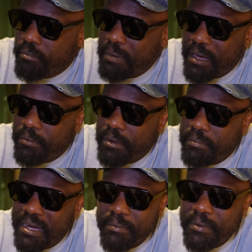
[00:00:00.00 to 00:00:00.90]
But
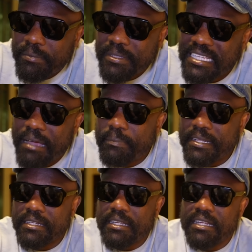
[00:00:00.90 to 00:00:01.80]
what's
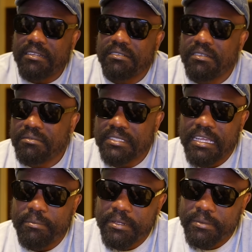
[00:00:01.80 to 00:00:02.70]
happening? I don't know. What's
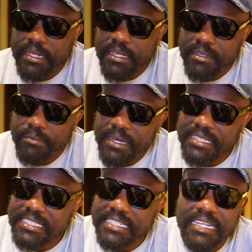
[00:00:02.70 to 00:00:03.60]
happening with that? What
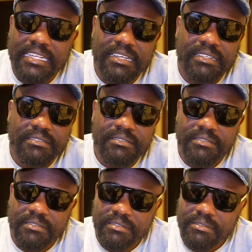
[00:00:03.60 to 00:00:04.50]
has he done now?
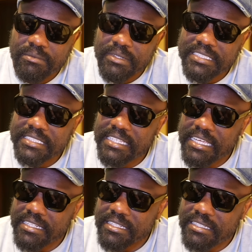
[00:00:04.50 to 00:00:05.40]
What's he
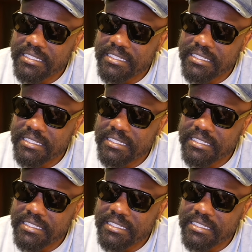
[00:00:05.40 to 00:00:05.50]
said?